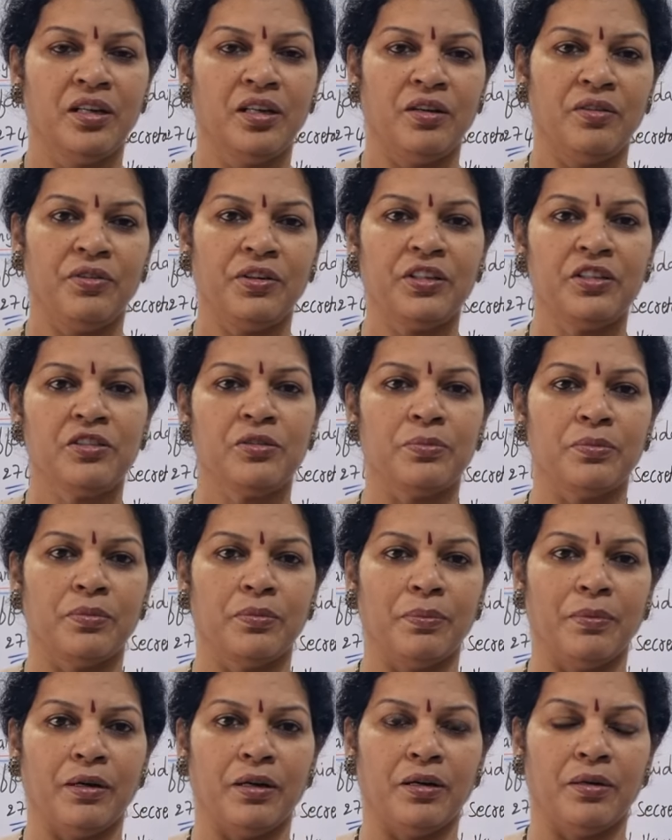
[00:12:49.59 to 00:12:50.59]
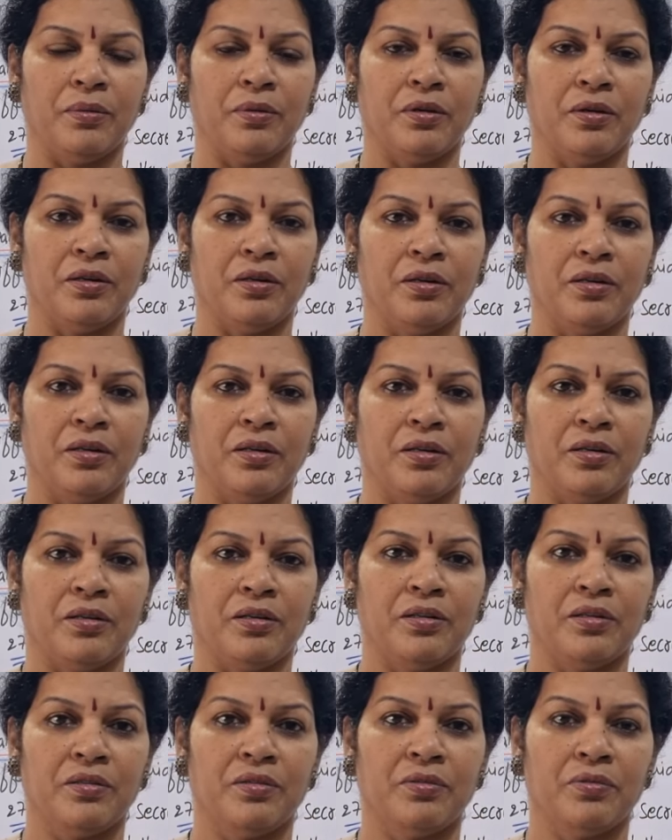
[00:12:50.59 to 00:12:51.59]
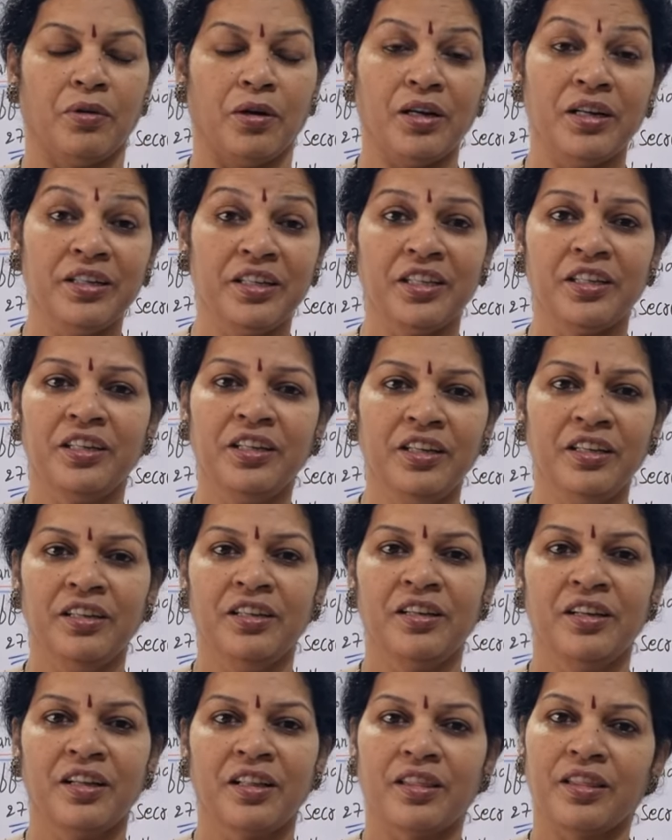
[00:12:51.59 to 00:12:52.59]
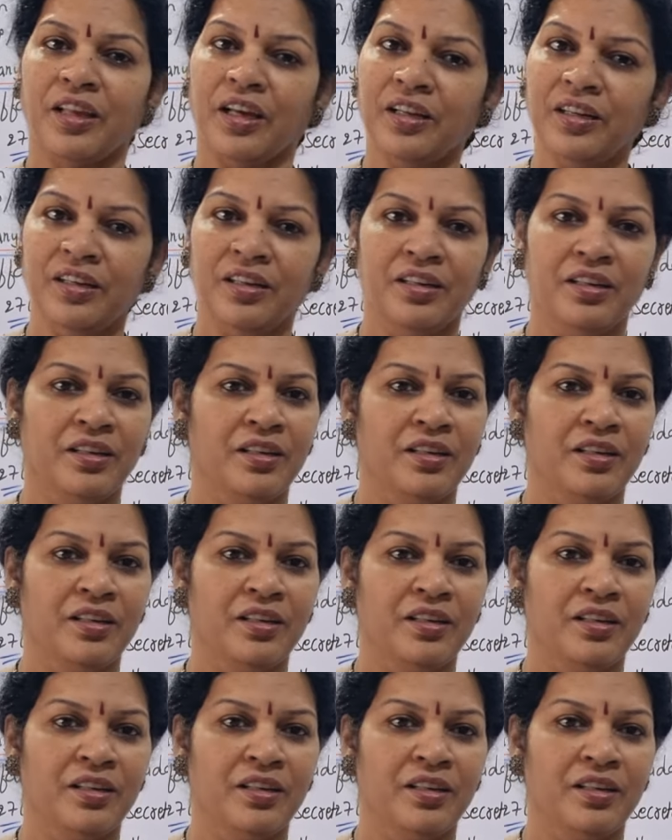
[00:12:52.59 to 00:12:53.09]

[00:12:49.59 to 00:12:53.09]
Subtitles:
If it is voluntary, then